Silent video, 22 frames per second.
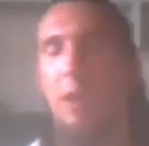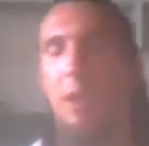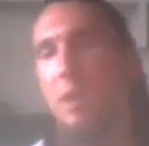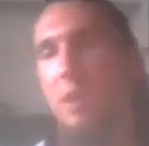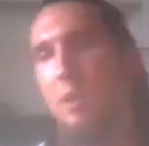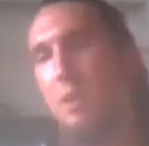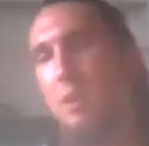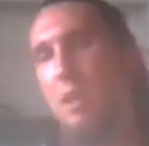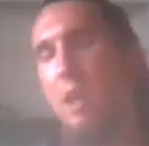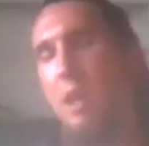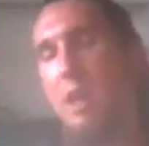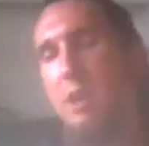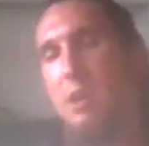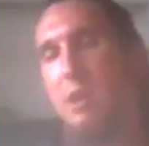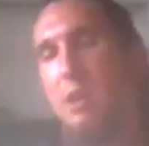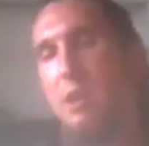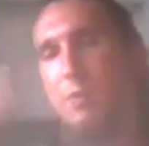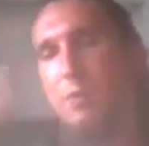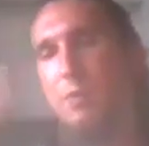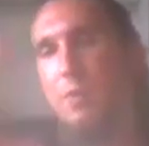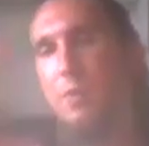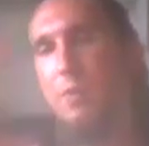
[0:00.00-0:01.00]
And his
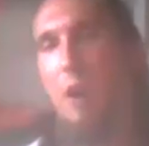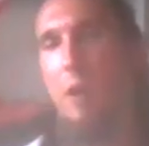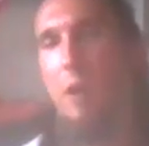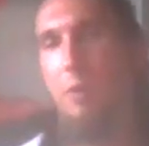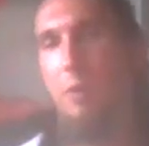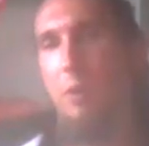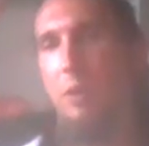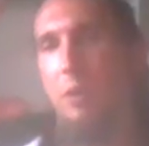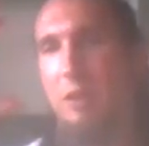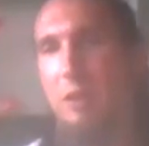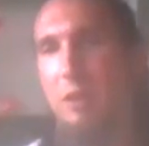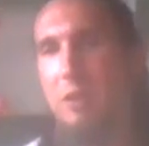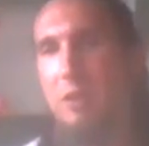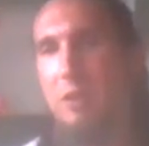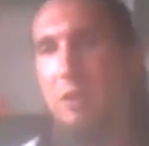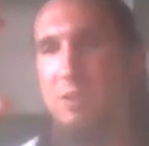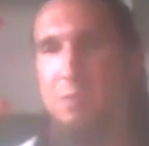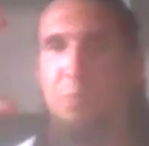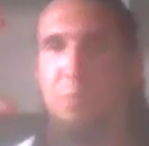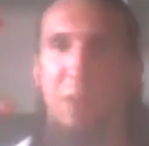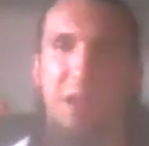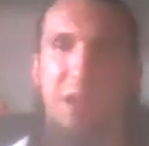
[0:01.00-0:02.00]
father is
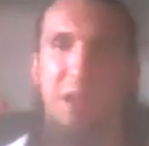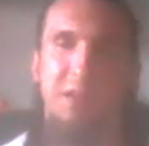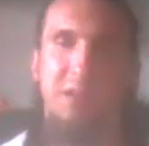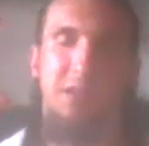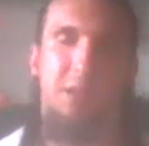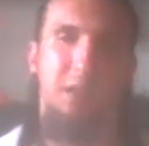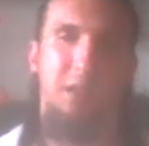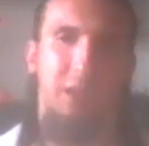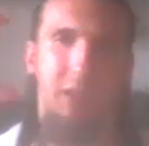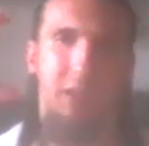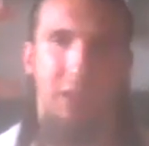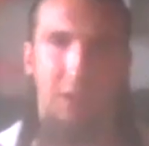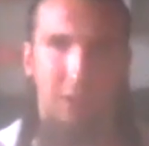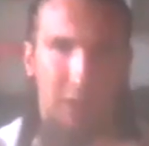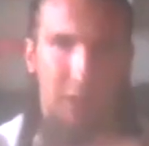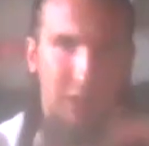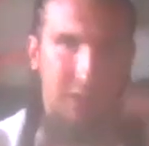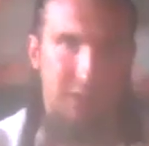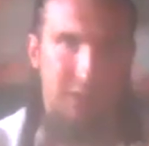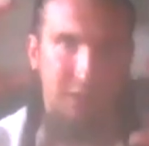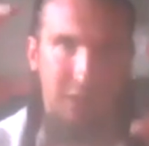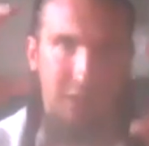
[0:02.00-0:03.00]
basically, it's like
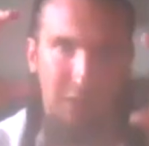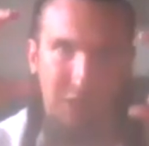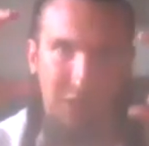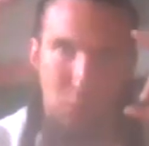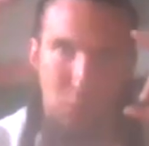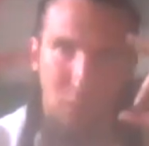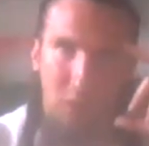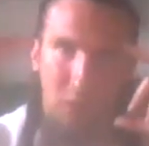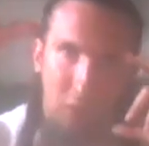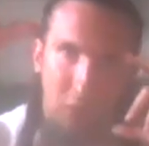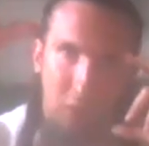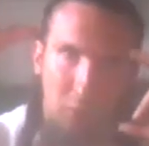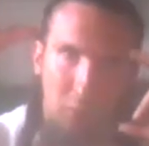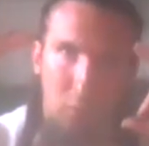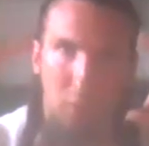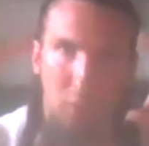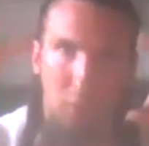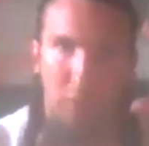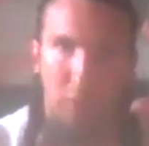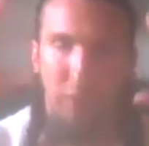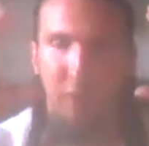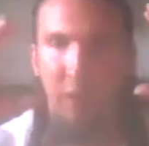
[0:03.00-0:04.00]
this weird
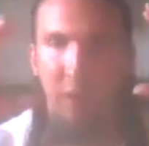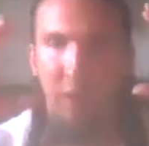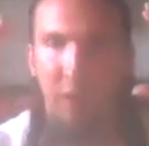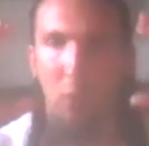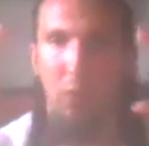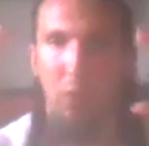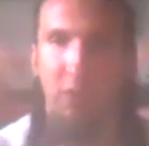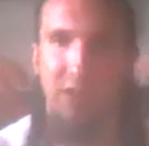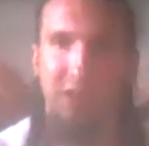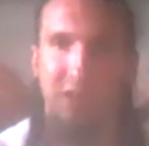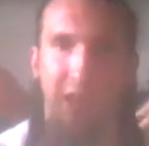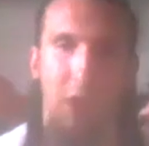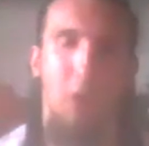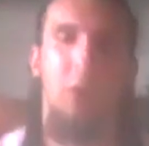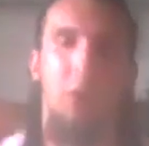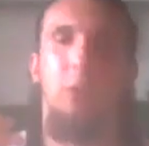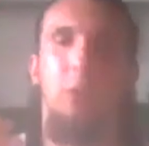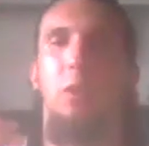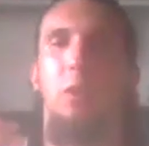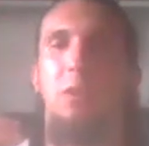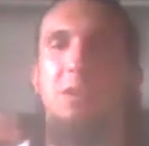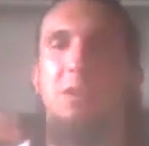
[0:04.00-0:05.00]
thing where this character
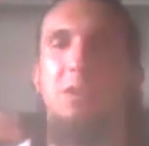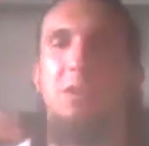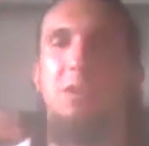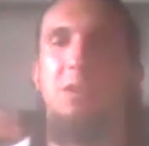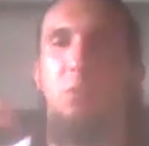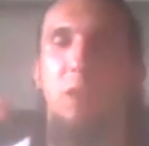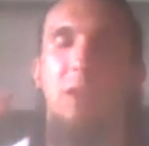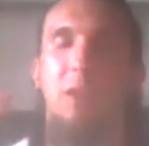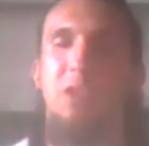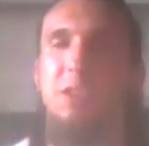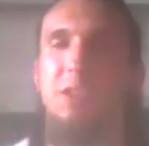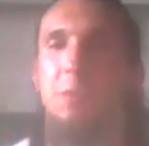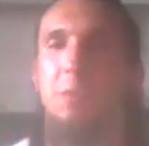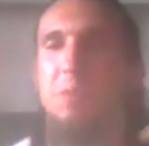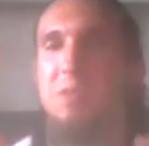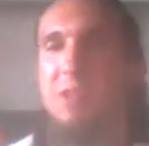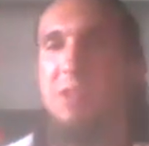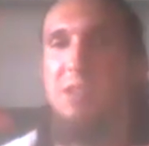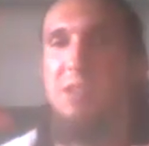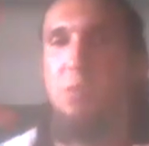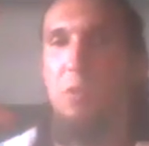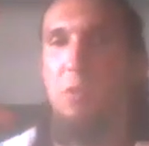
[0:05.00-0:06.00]
is really just obsessed
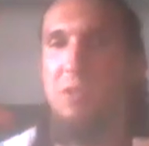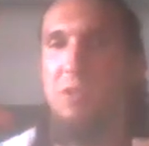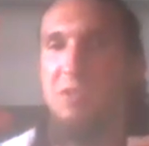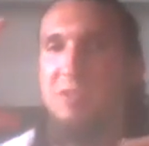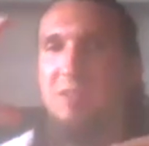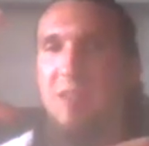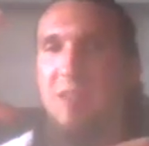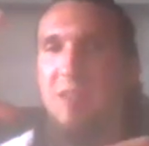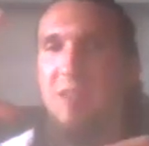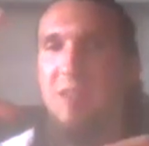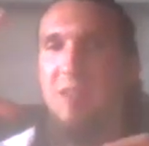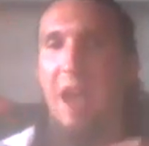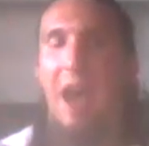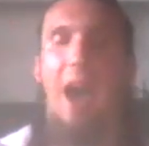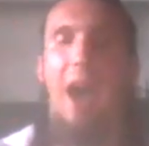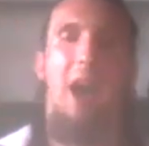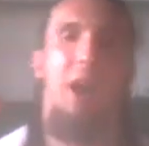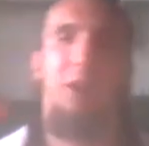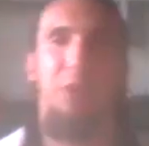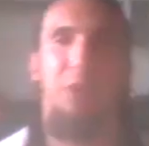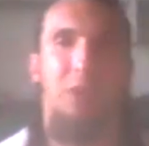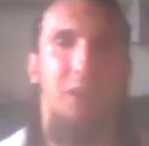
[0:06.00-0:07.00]
with his dad.
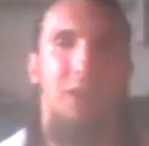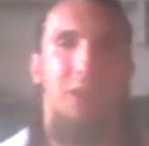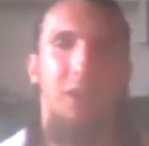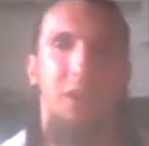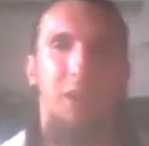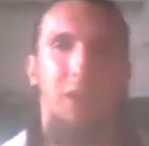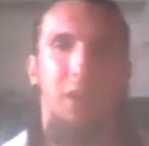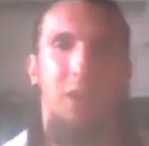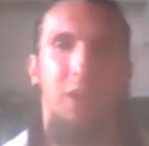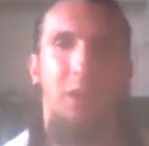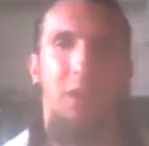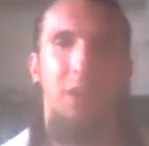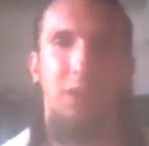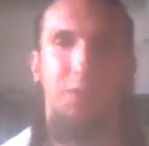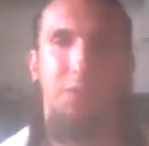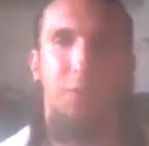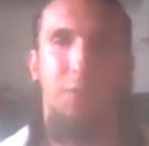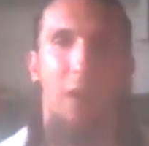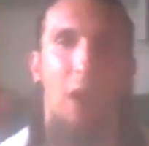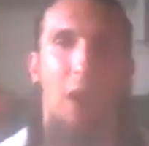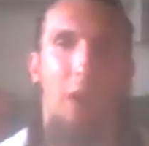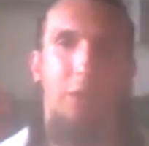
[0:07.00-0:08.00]
His mm.
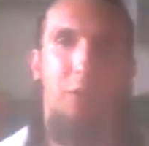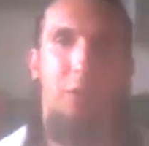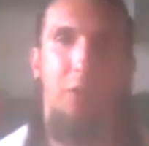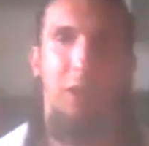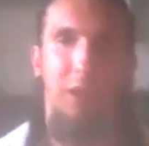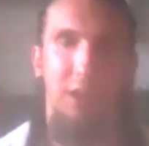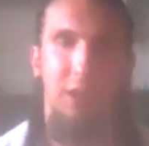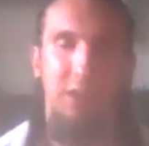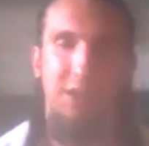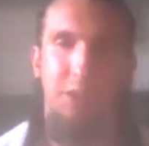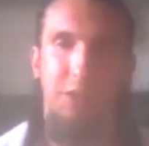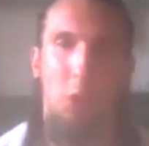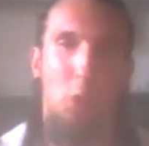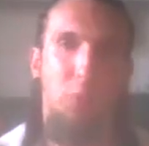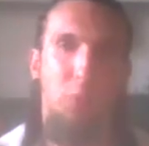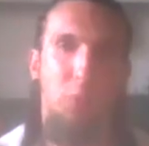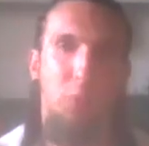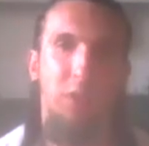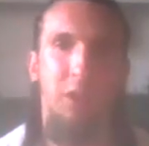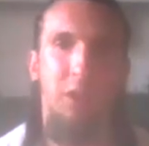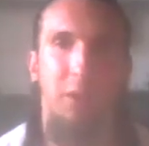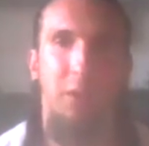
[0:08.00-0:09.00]
father is an
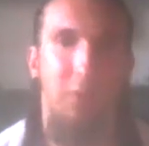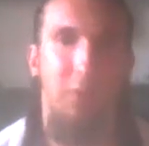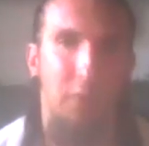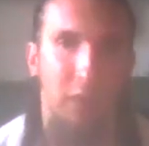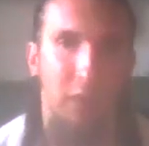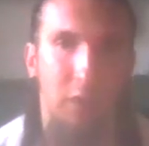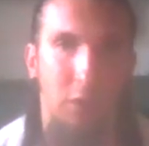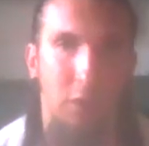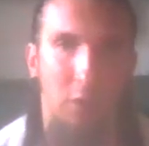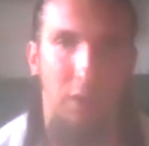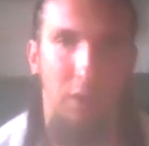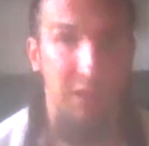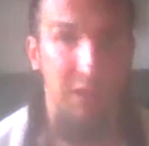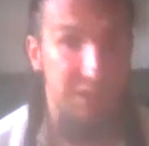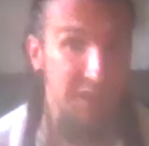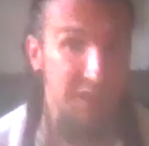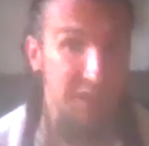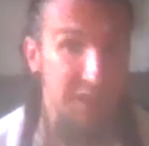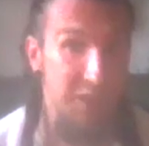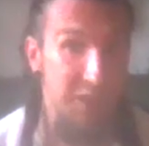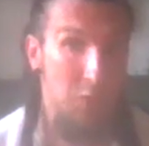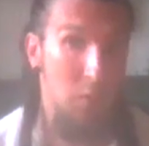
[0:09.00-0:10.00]
Odinic figure. He sees a
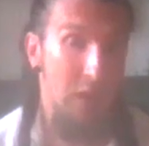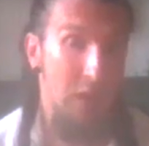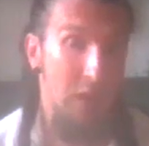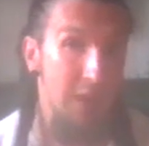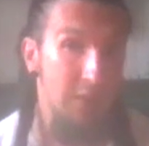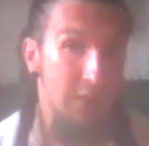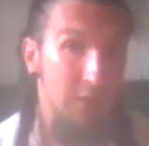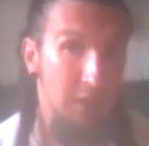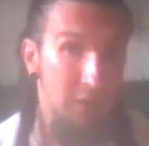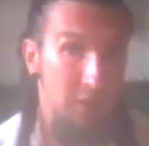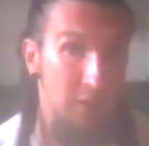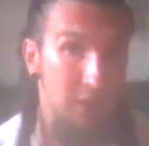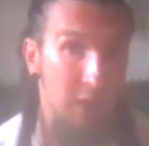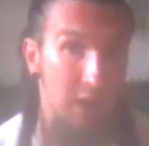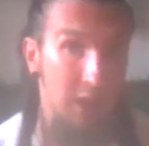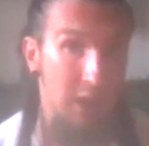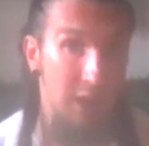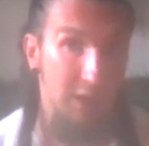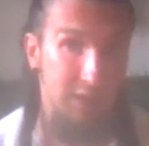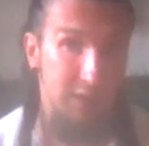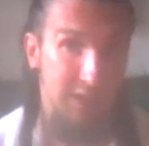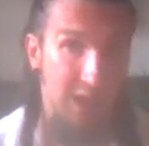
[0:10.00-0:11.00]
raven and he
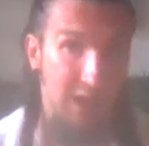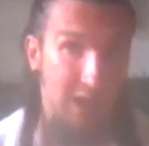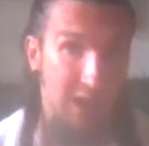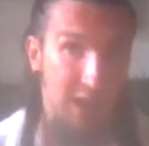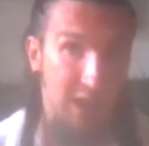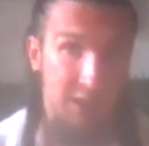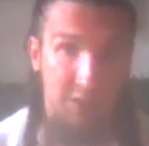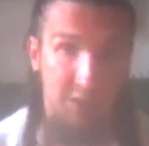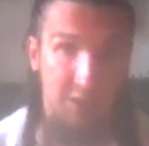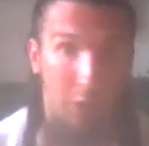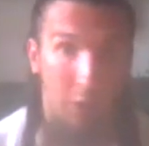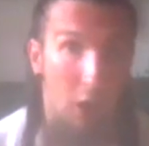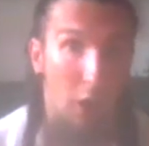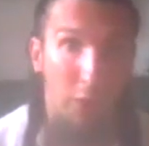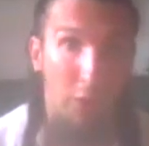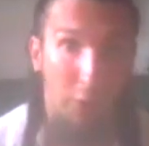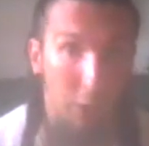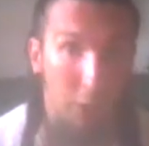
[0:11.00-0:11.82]
says, Father,